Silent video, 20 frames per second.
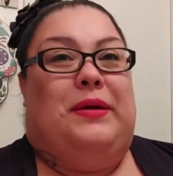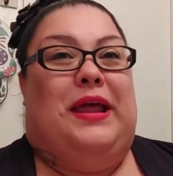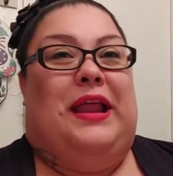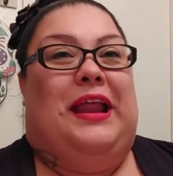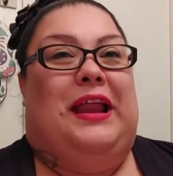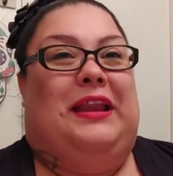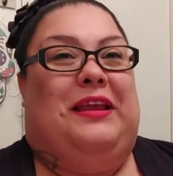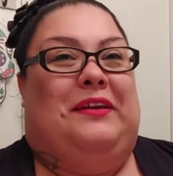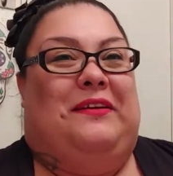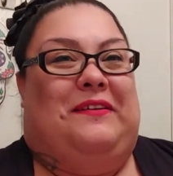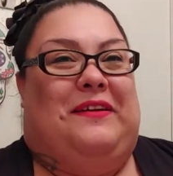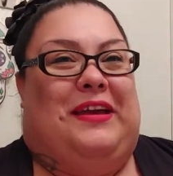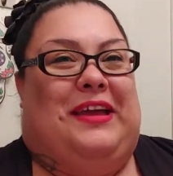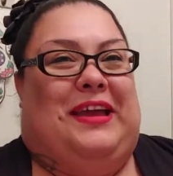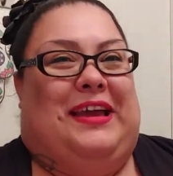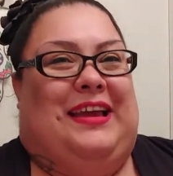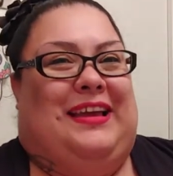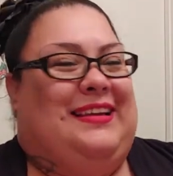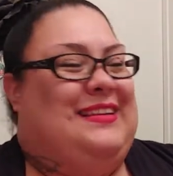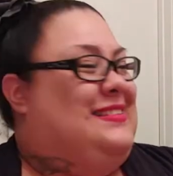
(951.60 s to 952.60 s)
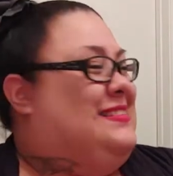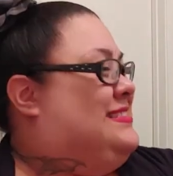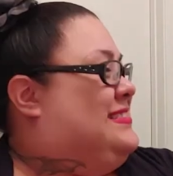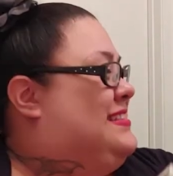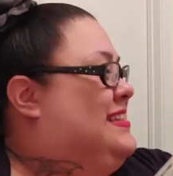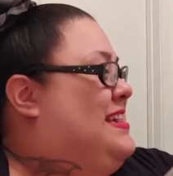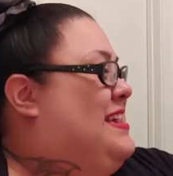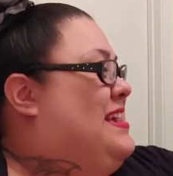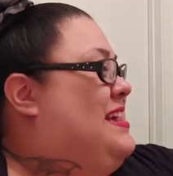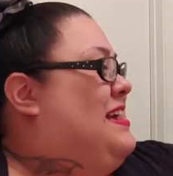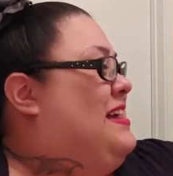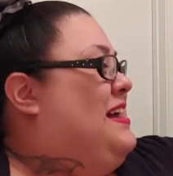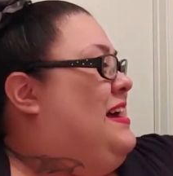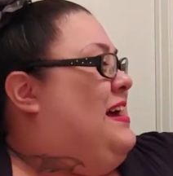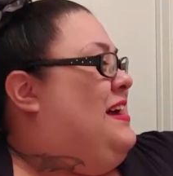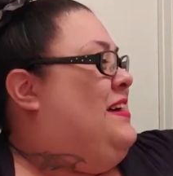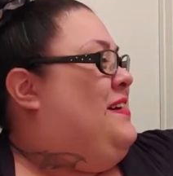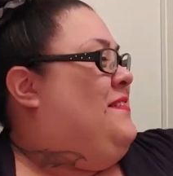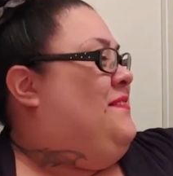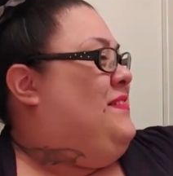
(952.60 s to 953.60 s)
But anyways,
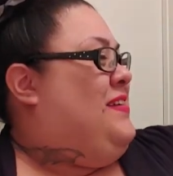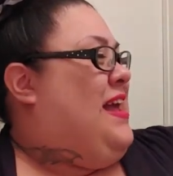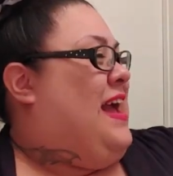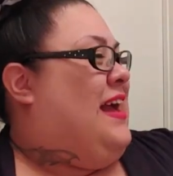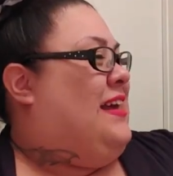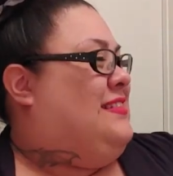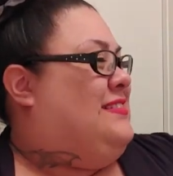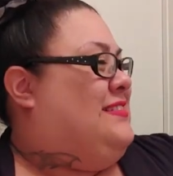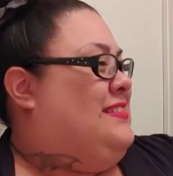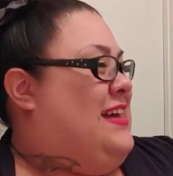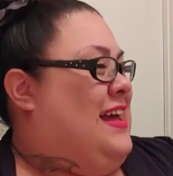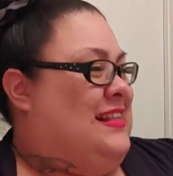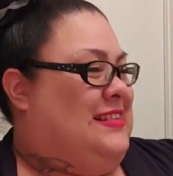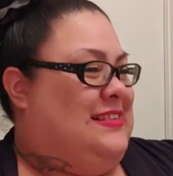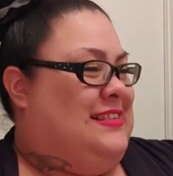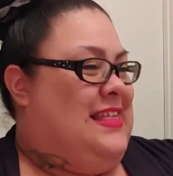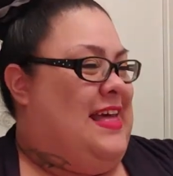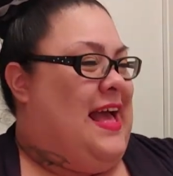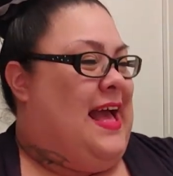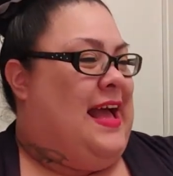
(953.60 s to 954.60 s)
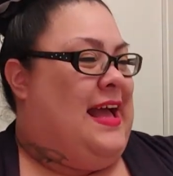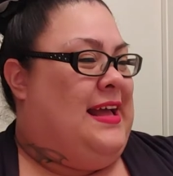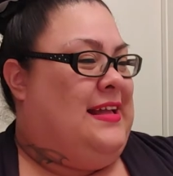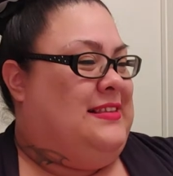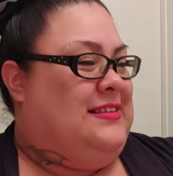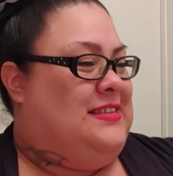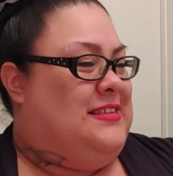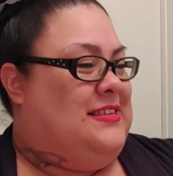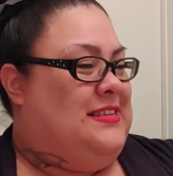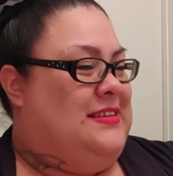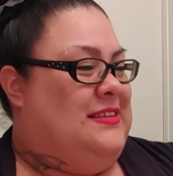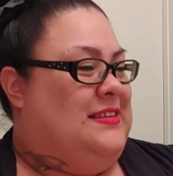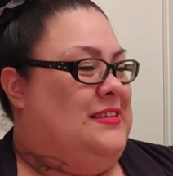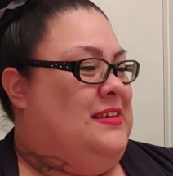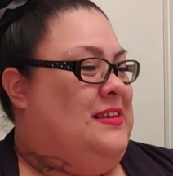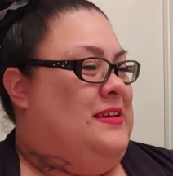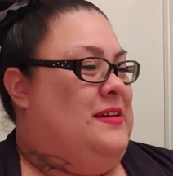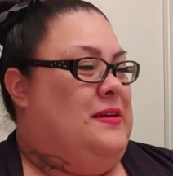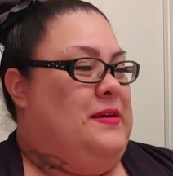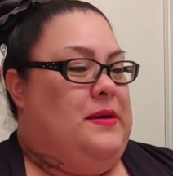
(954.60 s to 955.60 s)
um, yeah, so that's that.
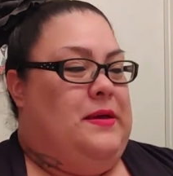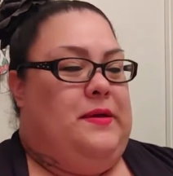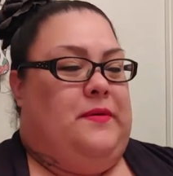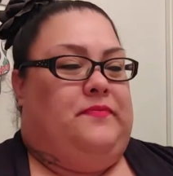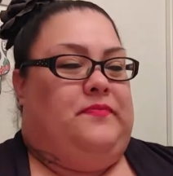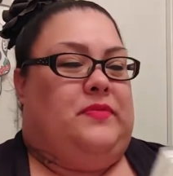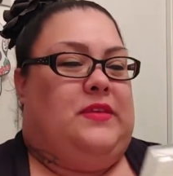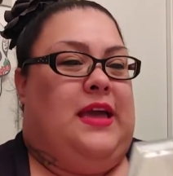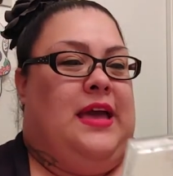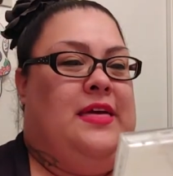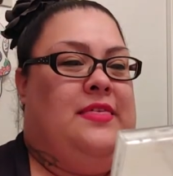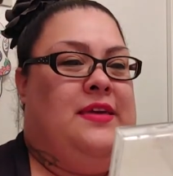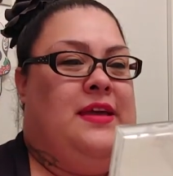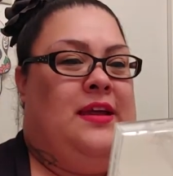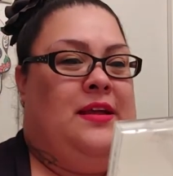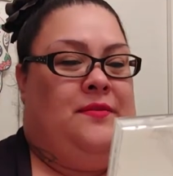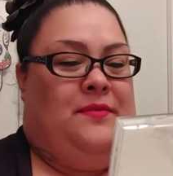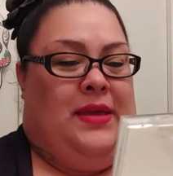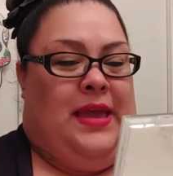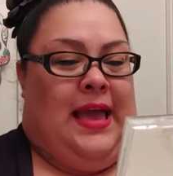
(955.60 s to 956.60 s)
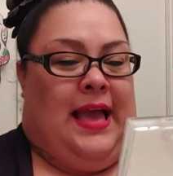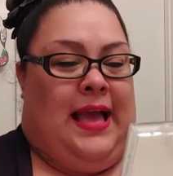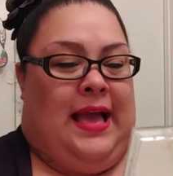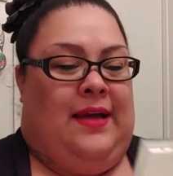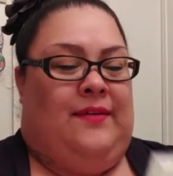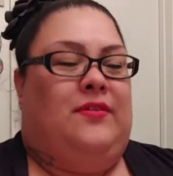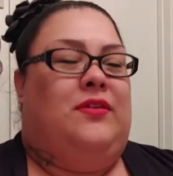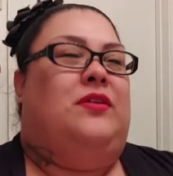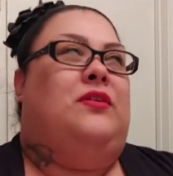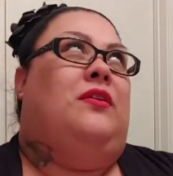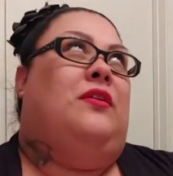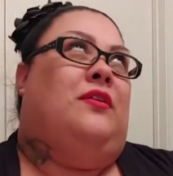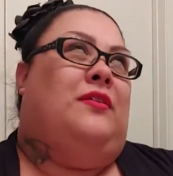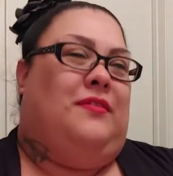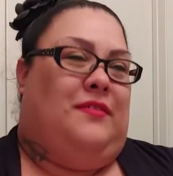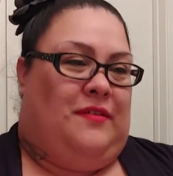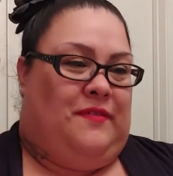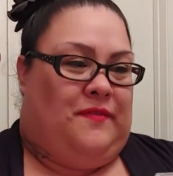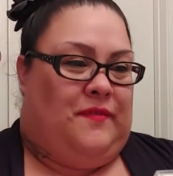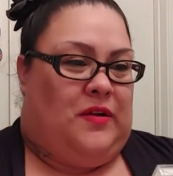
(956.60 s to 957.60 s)
And then we have,
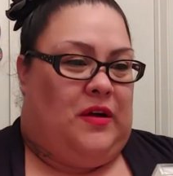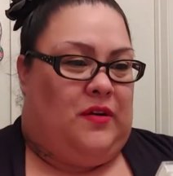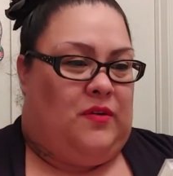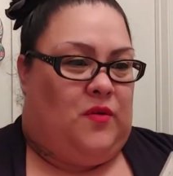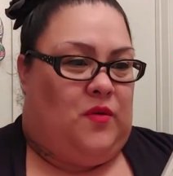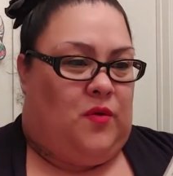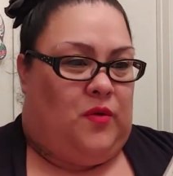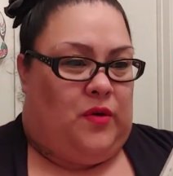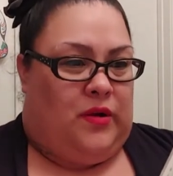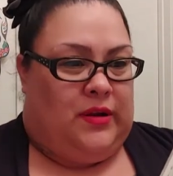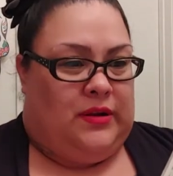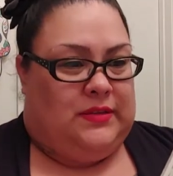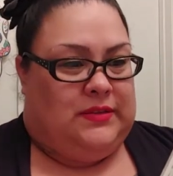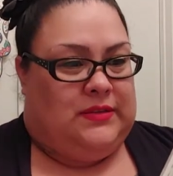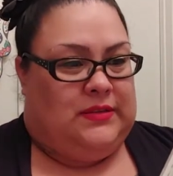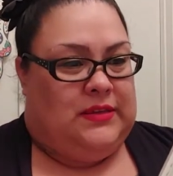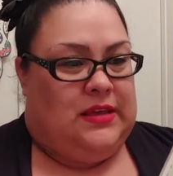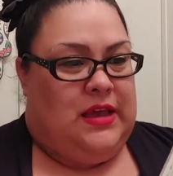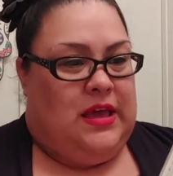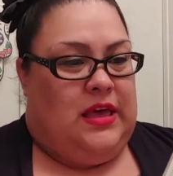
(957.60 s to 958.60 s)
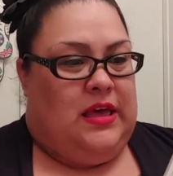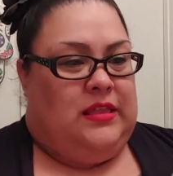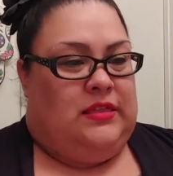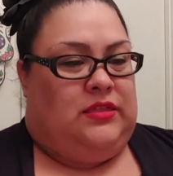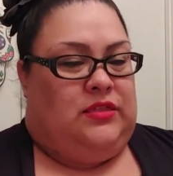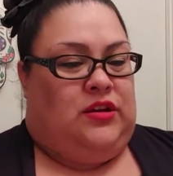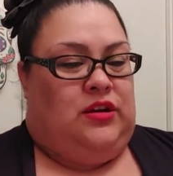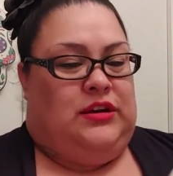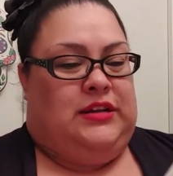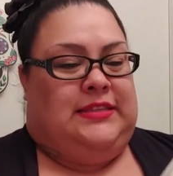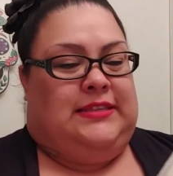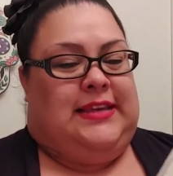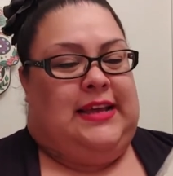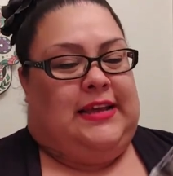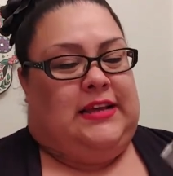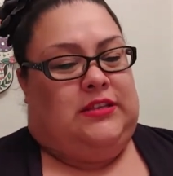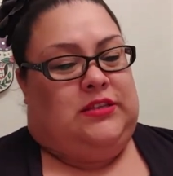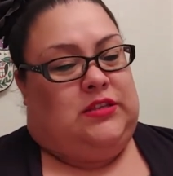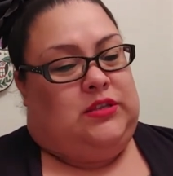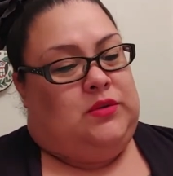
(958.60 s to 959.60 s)
oh, of course, 30
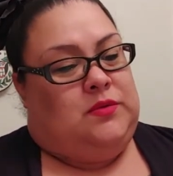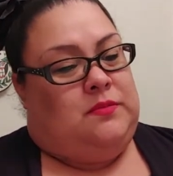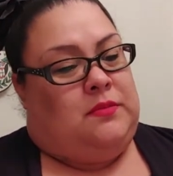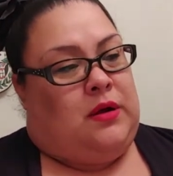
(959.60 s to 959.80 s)
Seconds to